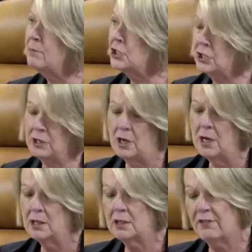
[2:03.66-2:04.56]
delivers on
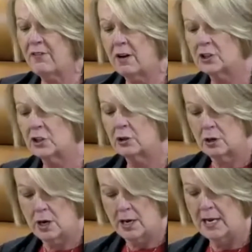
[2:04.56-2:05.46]
its mission
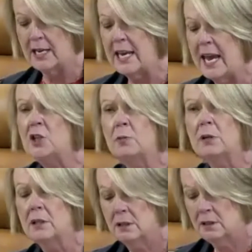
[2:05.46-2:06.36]
to foster
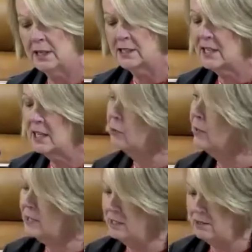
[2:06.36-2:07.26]
engagement,
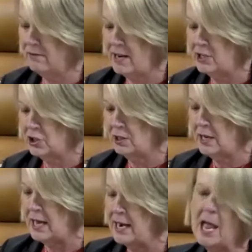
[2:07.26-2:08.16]
accelerate
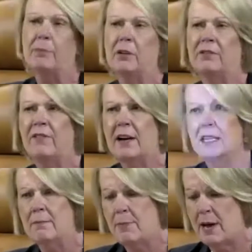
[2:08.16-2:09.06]
innovation, and
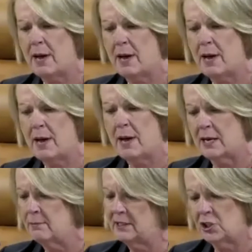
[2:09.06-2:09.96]
amplify
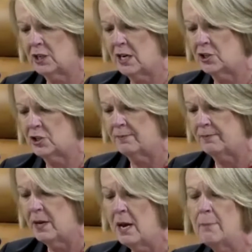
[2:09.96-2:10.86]
impact in business
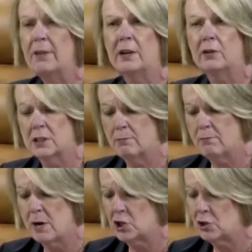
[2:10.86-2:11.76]
education.
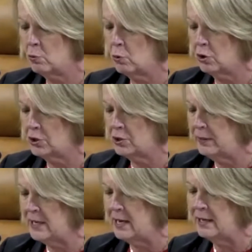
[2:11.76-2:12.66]
But there is
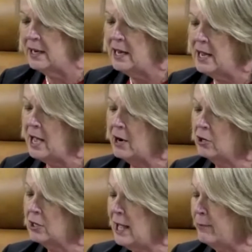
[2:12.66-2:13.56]
much work to be
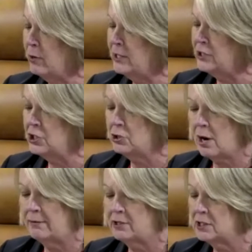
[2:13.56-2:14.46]
done, and our
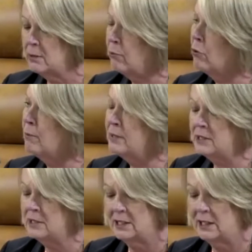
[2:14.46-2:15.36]
collaboration strives
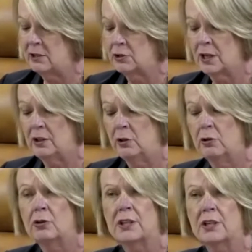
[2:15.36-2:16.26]
to support business
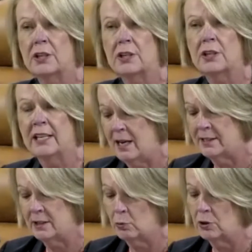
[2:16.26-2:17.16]
leaders and learners
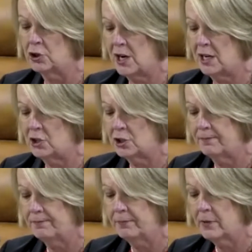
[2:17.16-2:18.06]
in catalyzing
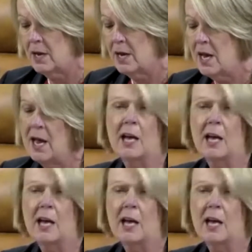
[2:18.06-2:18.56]
real change.